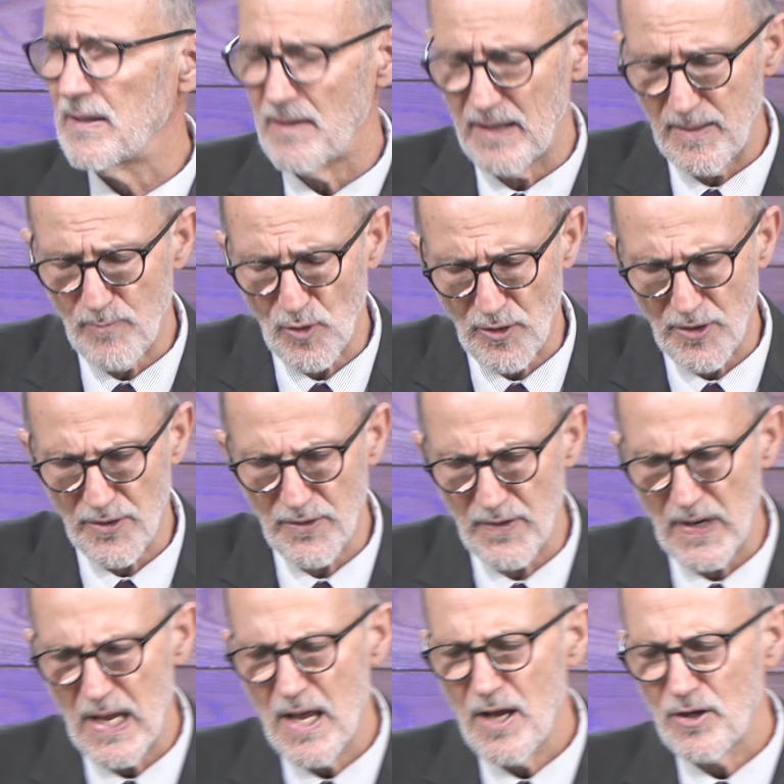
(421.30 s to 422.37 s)
or
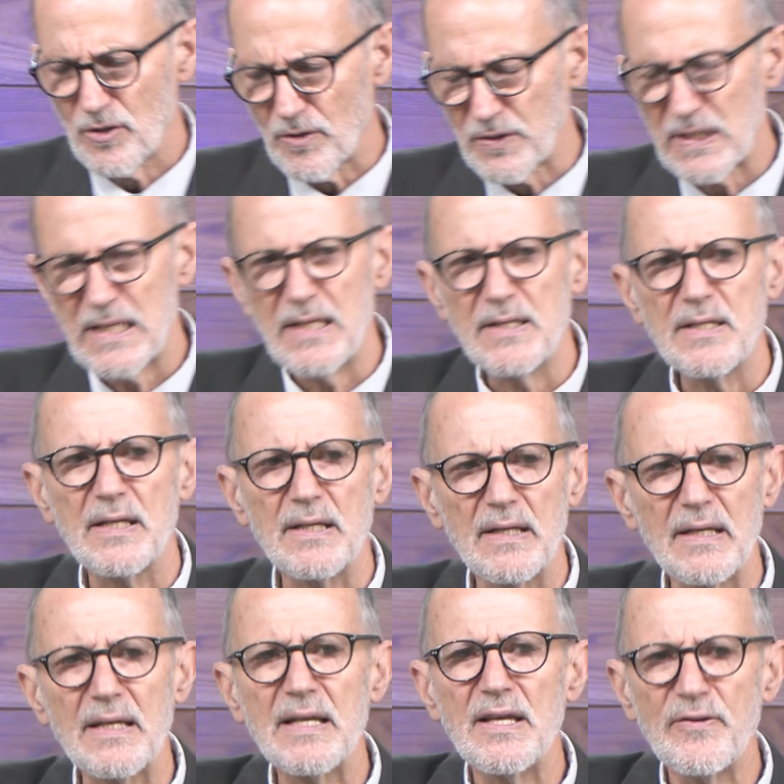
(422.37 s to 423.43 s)
her not
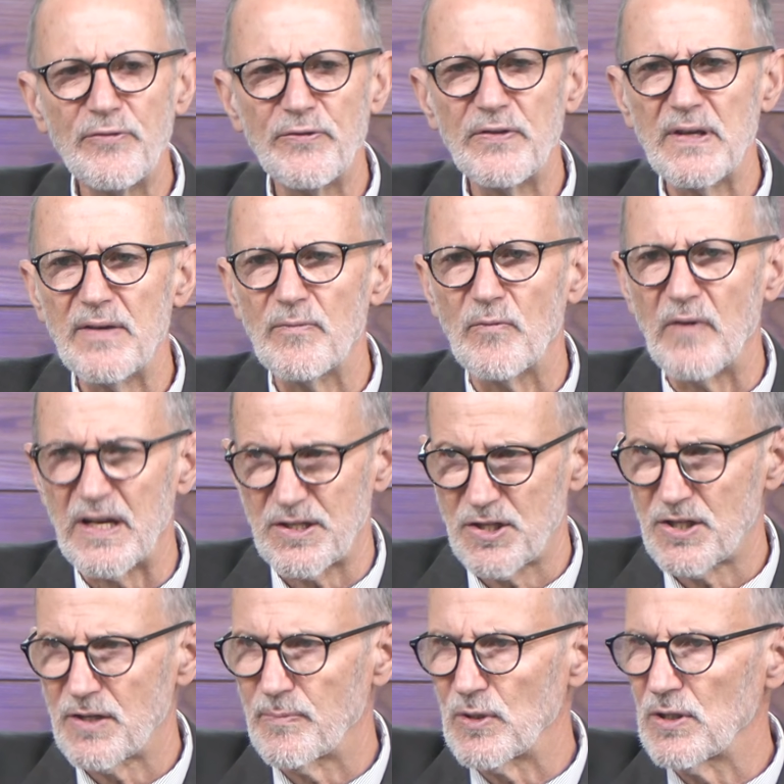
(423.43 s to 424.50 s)
eating leafy
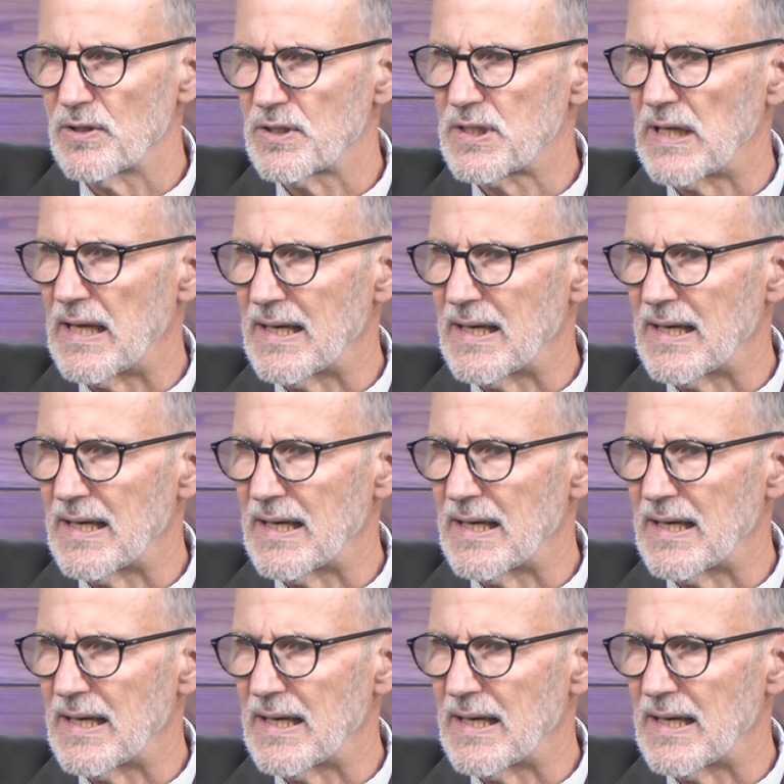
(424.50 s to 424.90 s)
vegetables and